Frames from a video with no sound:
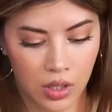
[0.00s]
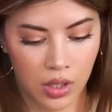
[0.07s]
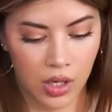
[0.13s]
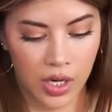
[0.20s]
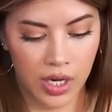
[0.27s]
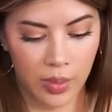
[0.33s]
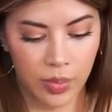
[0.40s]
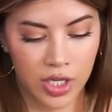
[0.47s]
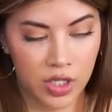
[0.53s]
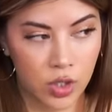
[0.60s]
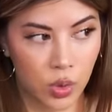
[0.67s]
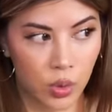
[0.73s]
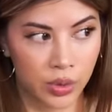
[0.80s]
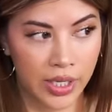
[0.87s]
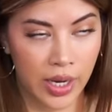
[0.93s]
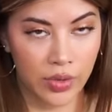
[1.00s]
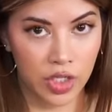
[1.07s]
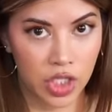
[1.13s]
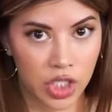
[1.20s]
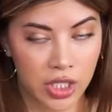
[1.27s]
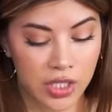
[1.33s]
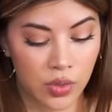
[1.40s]
All right, I'm being told now
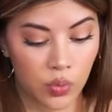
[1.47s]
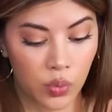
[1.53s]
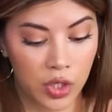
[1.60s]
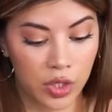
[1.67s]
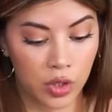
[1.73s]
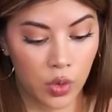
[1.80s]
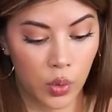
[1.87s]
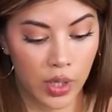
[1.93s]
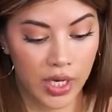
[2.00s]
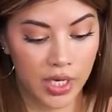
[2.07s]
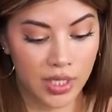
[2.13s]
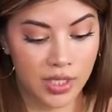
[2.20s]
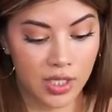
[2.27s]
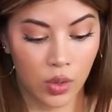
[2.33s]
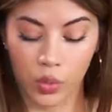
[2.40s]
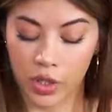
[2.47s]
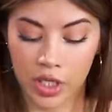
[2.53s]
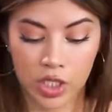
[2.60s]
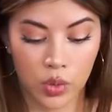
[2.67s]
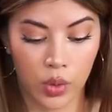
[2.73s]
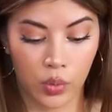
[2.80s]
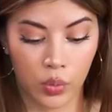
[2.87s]
that she does it real quick. So we're
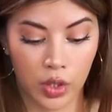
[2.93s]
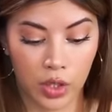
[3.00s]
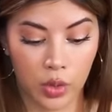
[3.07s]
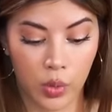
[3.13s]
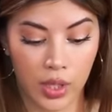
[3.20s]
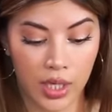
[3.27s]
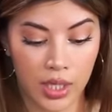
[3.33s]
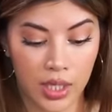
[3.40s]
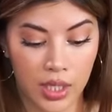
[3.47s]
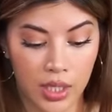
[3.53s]
gonna do it real quick.